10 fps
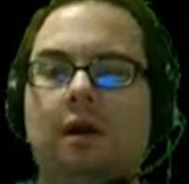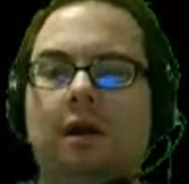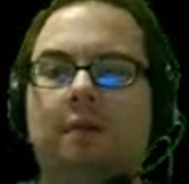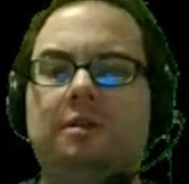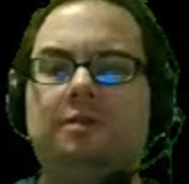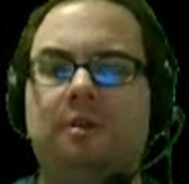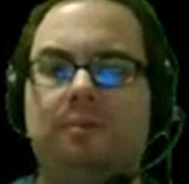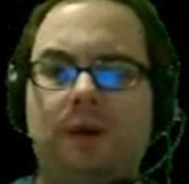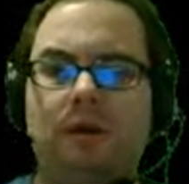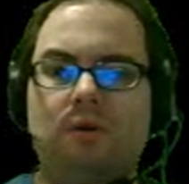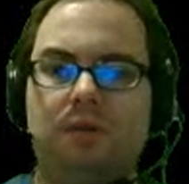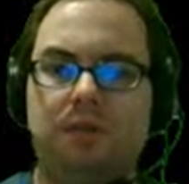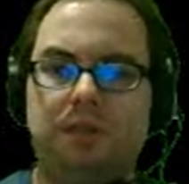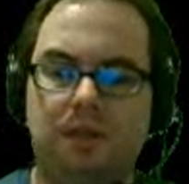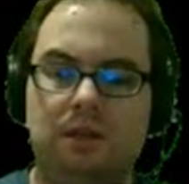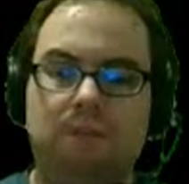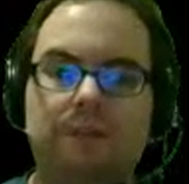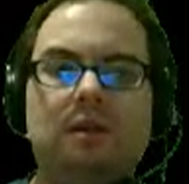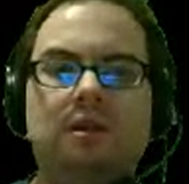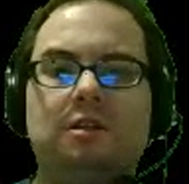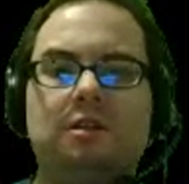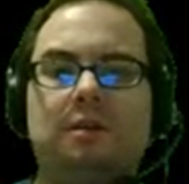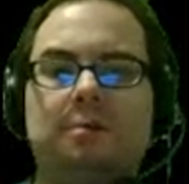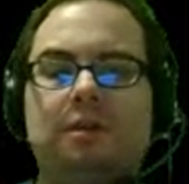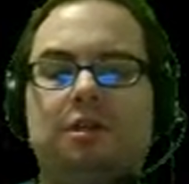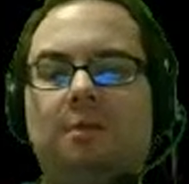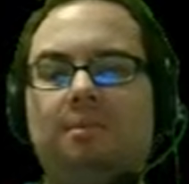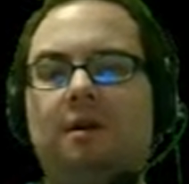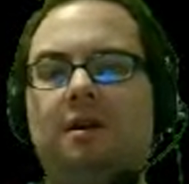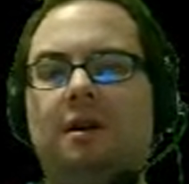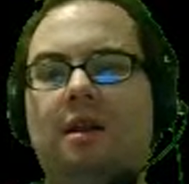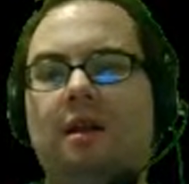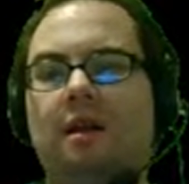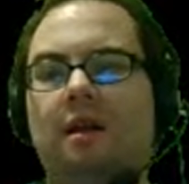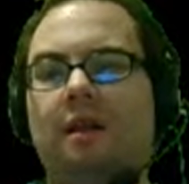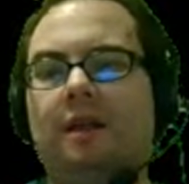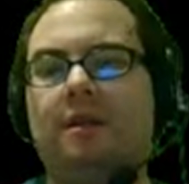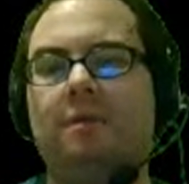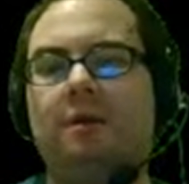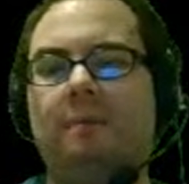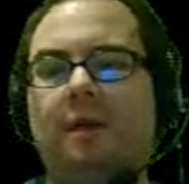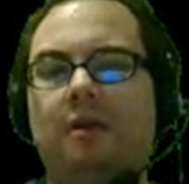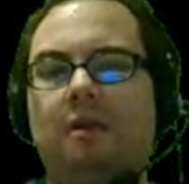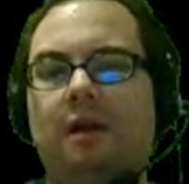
It must be the Mako energy. This mountain has a special button in it.